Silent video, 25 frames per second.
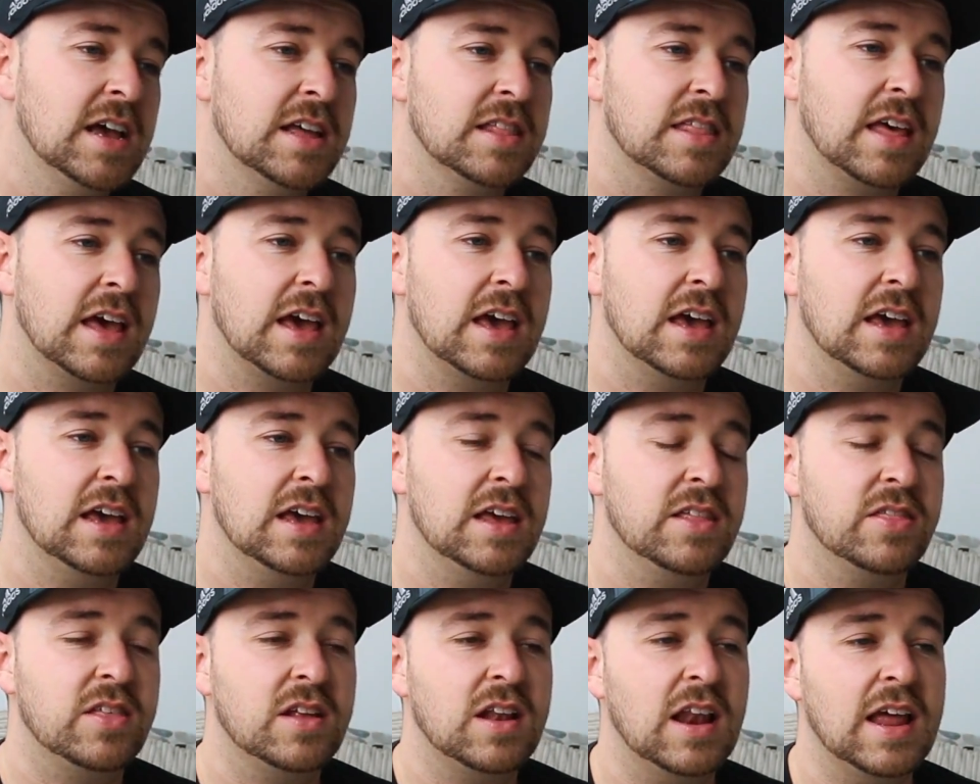
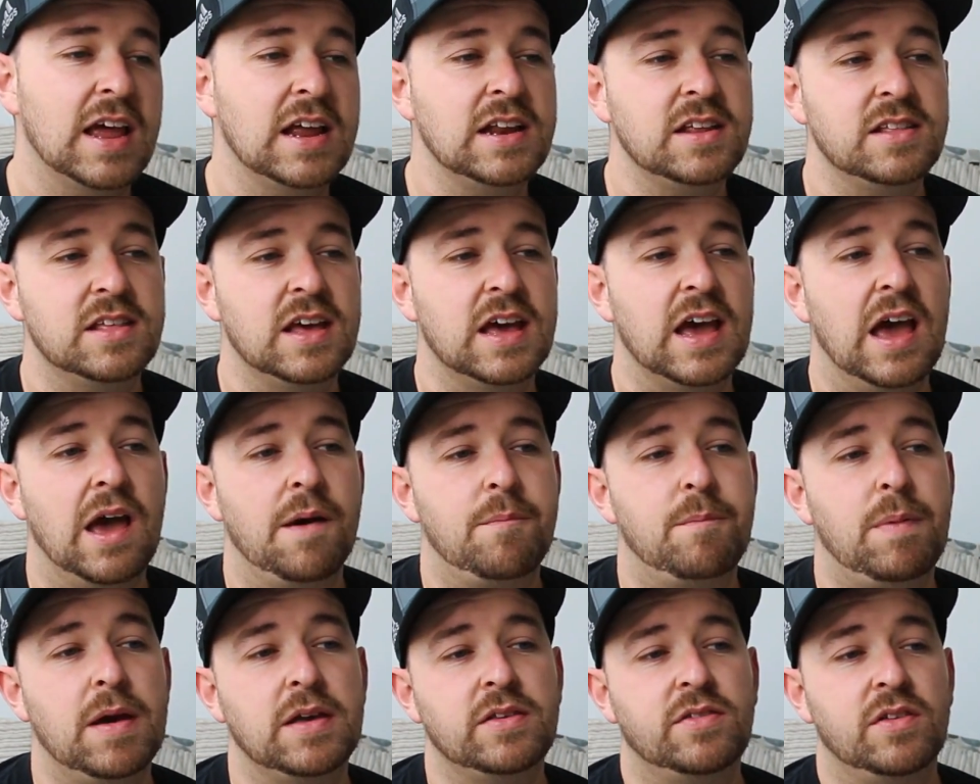the lady
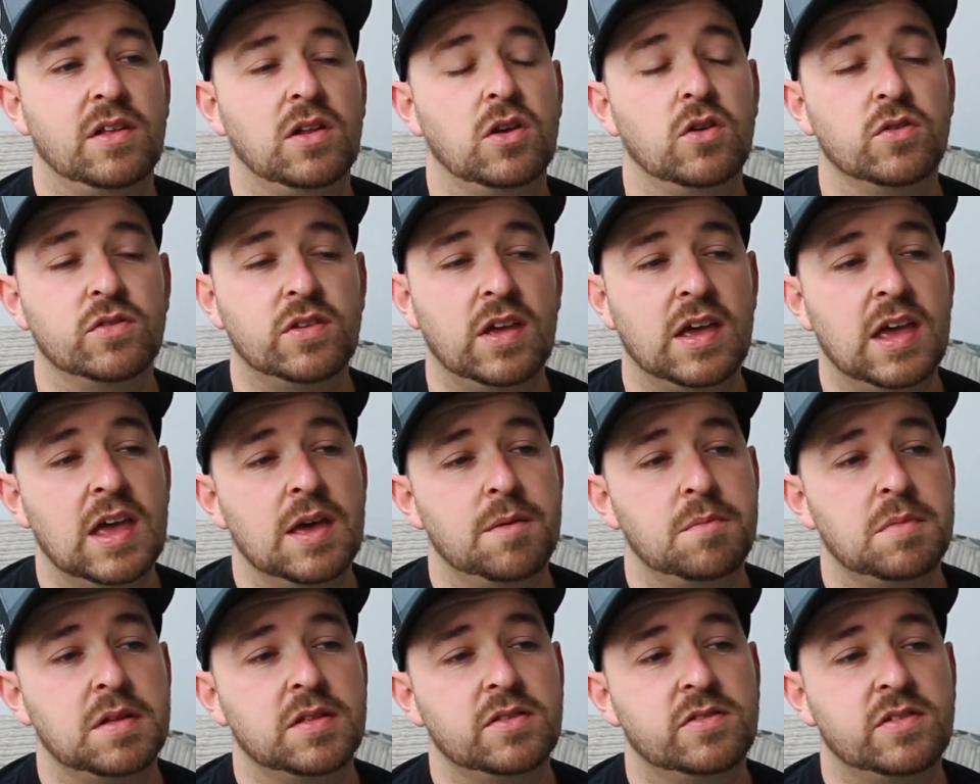there basically looked at
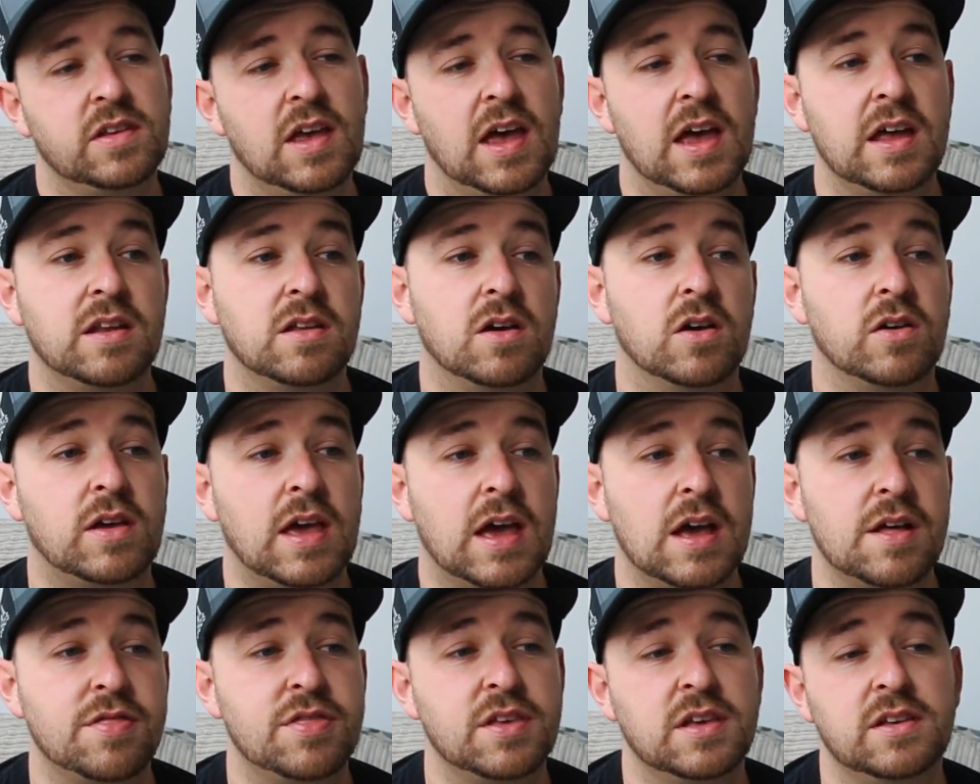him and said,
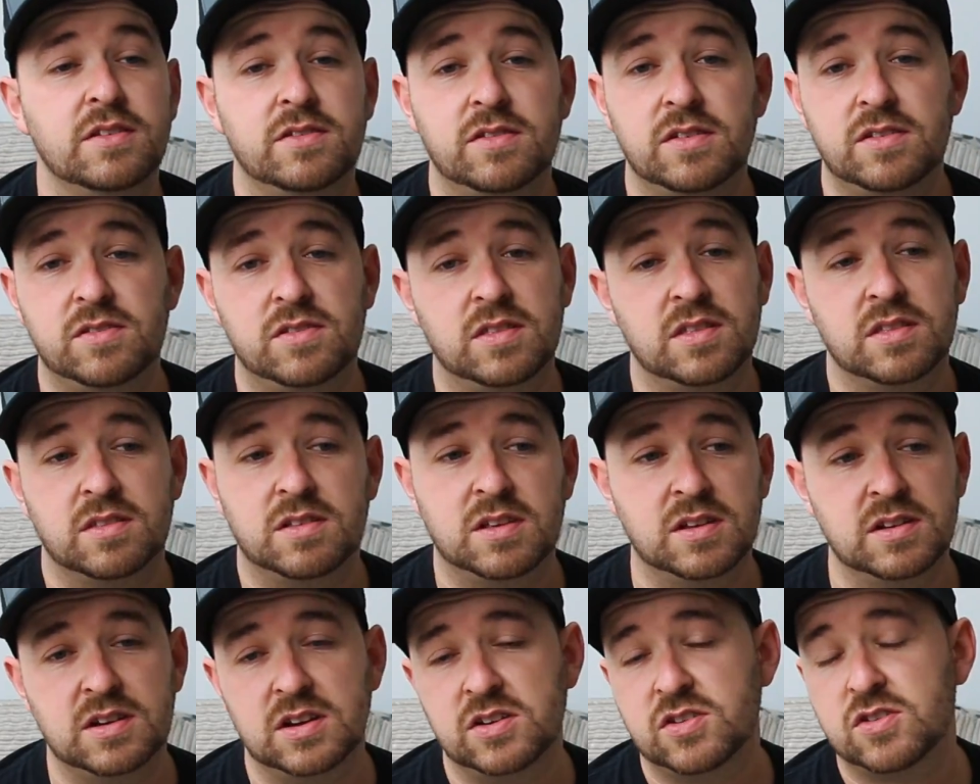okay, I think it's this
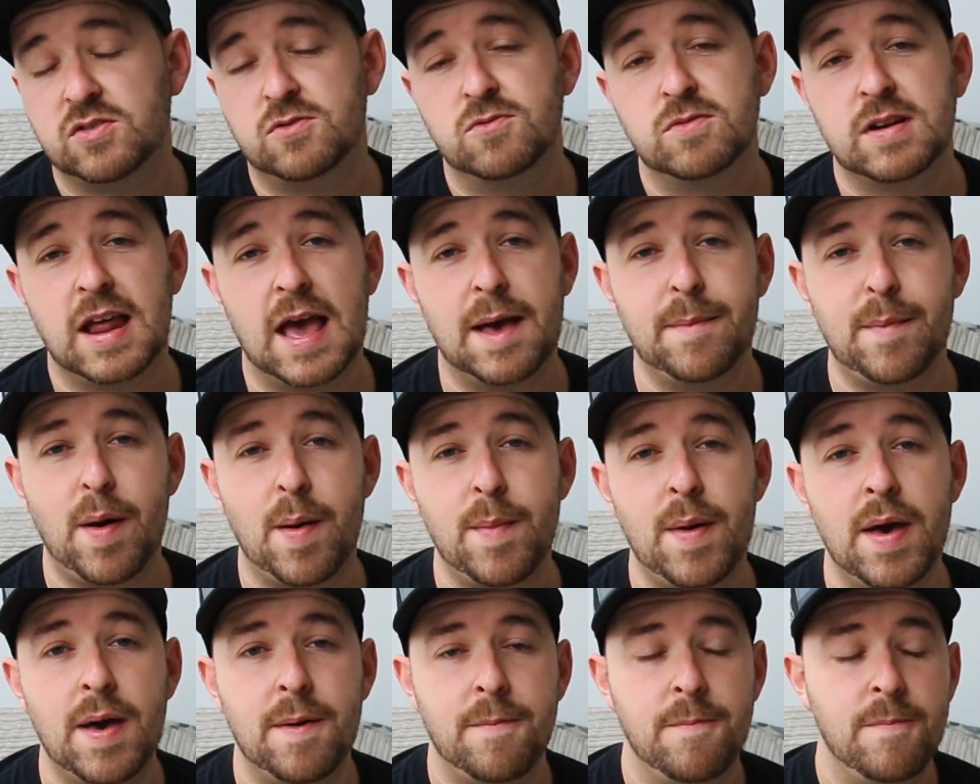condition called
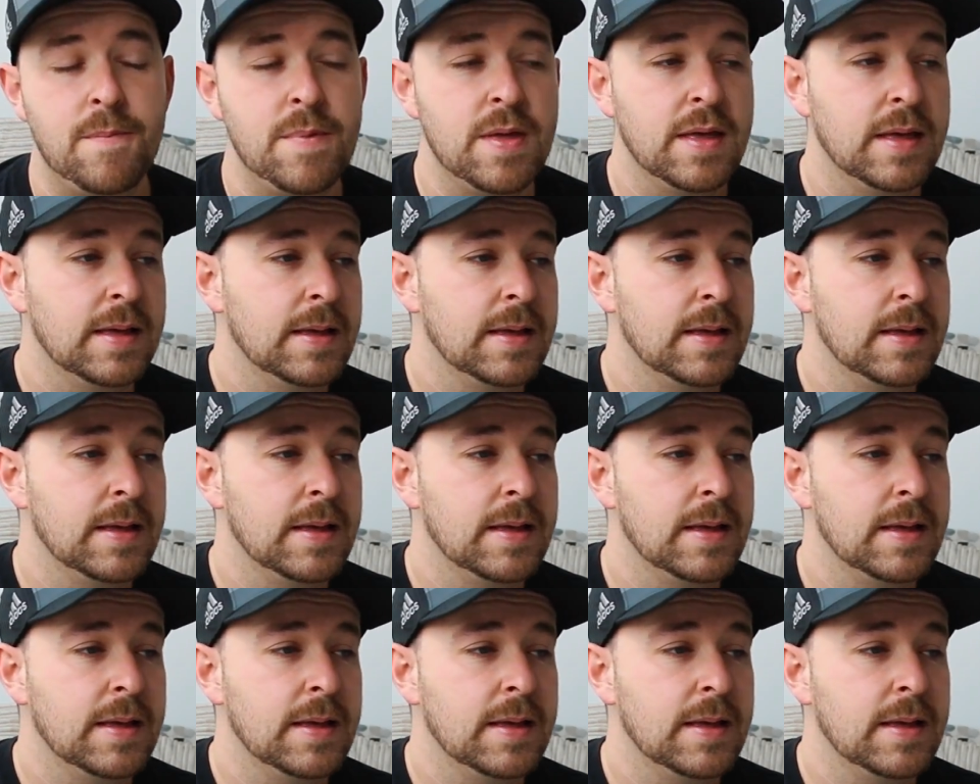MMM.